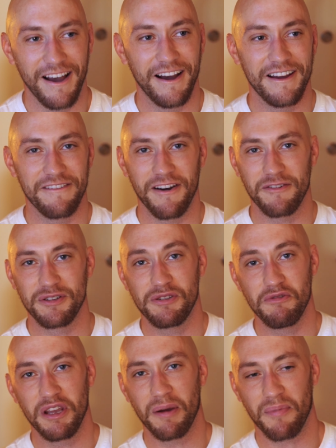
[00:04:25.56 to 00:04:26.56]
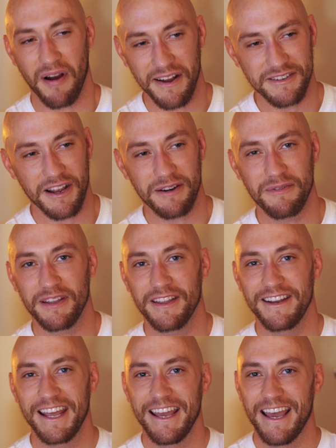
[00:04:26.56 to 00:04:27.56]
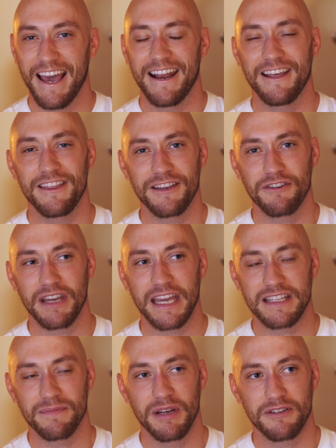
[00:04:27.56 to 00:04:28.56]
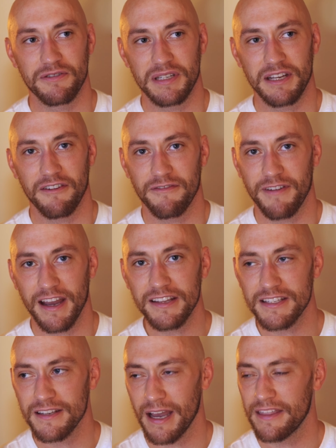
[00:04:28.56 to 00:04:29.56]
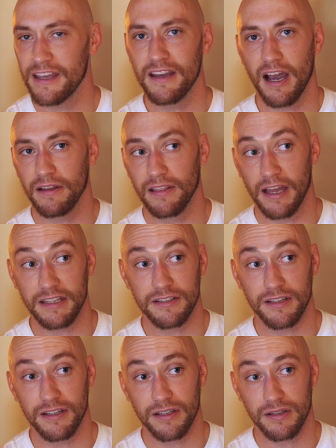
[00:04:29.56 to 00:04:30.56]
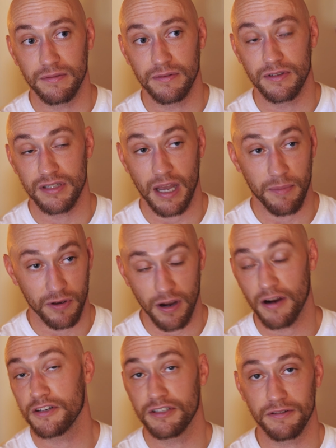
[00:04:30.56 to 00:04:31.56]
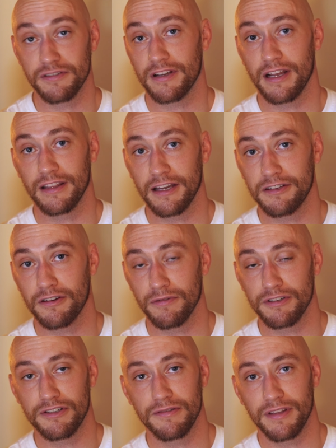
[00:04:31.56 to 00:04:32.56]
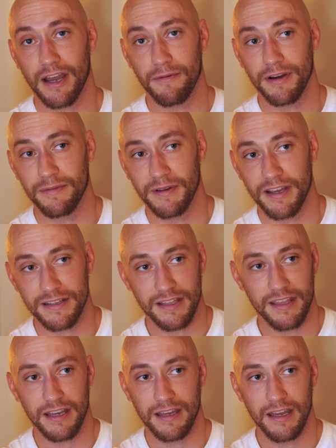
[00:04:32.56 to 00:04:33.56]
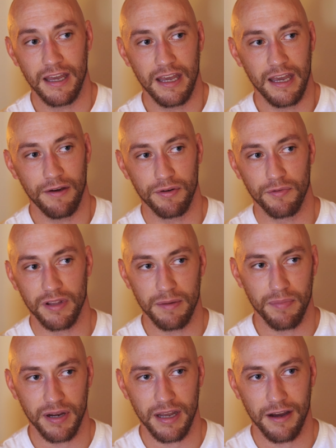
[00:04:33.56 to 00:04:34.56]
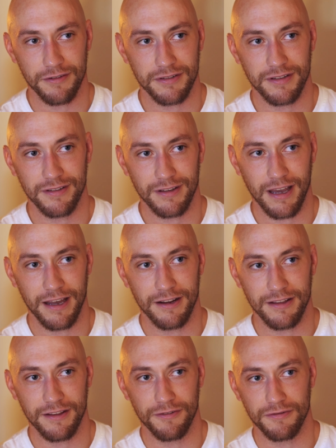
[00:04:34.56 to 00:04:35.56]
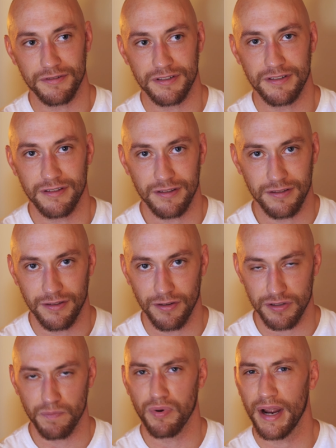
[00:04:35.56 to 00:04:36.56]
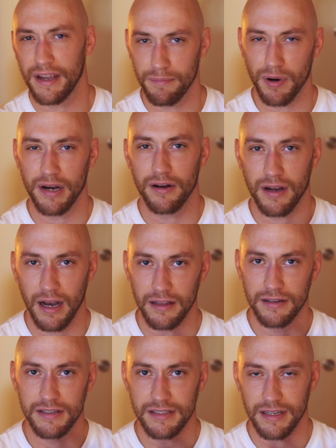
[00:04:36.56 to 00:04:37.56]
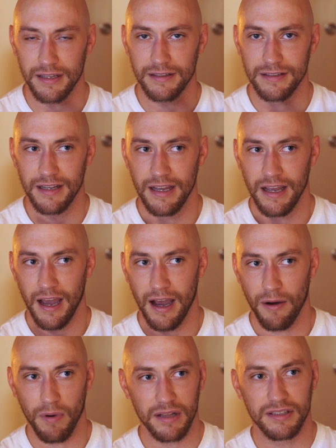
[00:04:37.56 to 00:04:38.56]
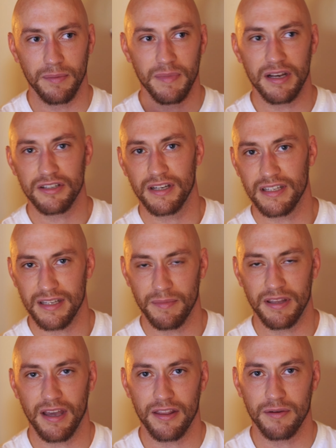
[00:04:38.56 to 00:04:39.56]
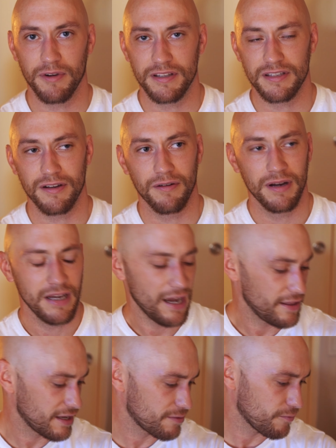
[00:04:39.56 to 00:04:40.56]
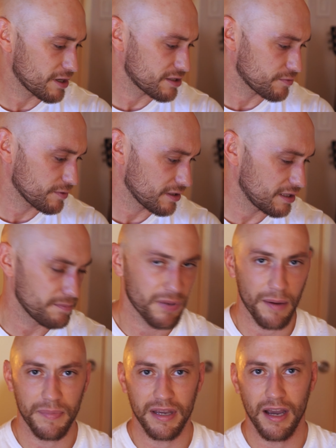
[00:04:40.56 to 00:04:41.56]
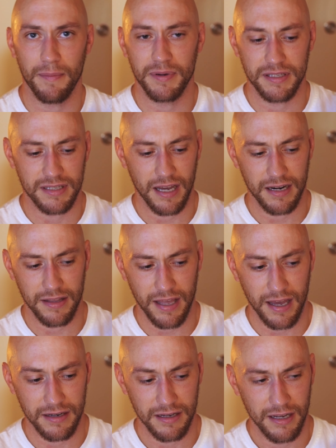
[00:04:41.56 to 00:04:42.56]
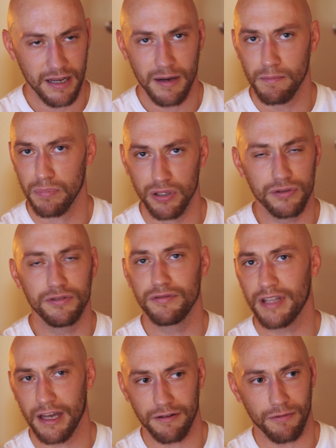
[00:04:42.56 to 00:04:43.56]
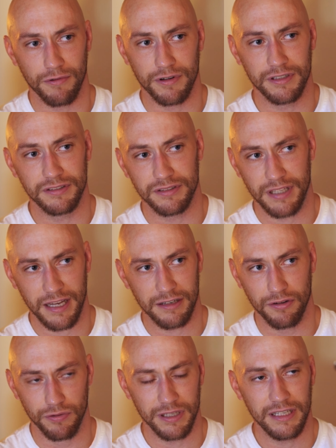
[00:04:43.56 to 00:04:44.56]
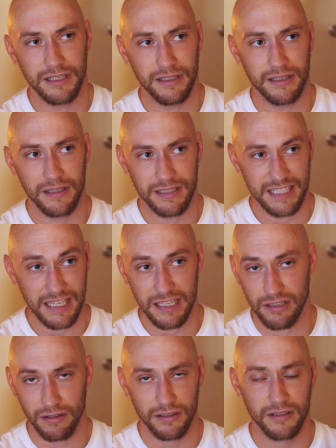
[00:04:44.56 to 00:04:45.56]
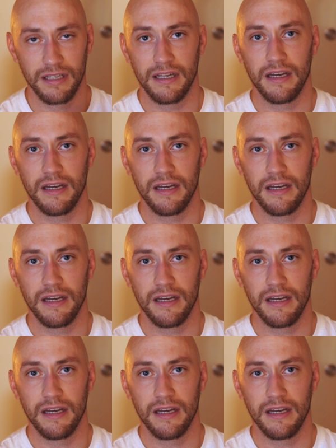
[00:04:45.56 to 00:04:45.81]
if I was shooting a project with it, and I think you get some interesting effects. I think there's a couple car shows that I'd like to go and shoot that with, because I think it would really bring out kind of those brighter colors, and while diminishing some of the other ones. So I think what it's really bumping up is kind of that blue, that orange, that green, teal teal